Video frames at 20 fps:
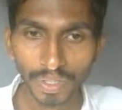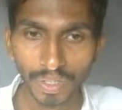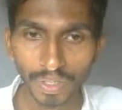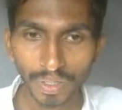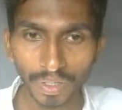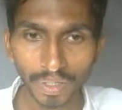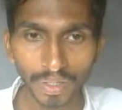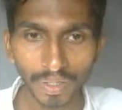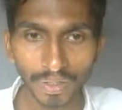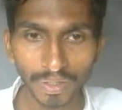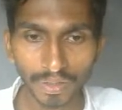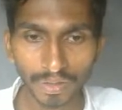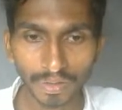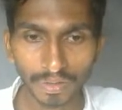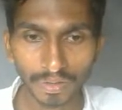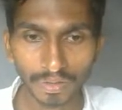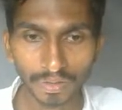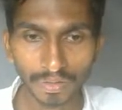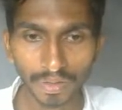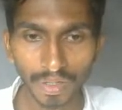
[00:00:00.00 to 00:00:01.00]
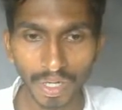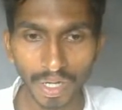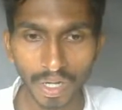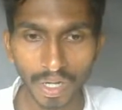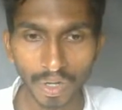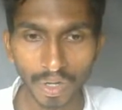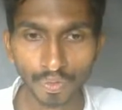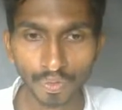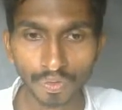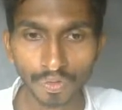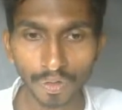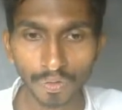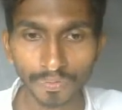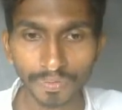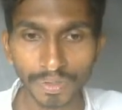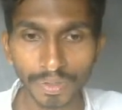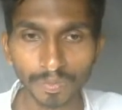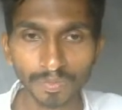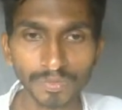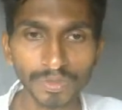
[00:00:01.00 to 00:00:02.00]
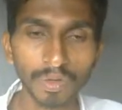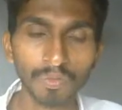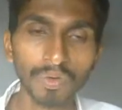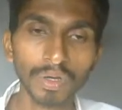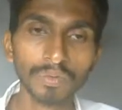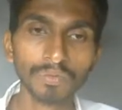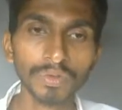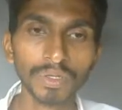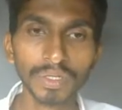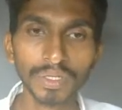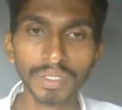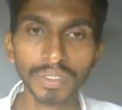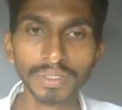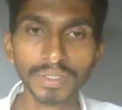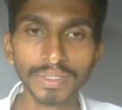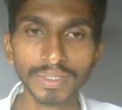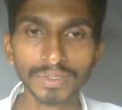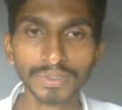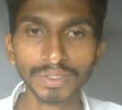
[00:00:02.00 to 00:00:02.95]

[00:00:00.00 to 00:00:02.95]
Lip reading: and out of them the one we need, that is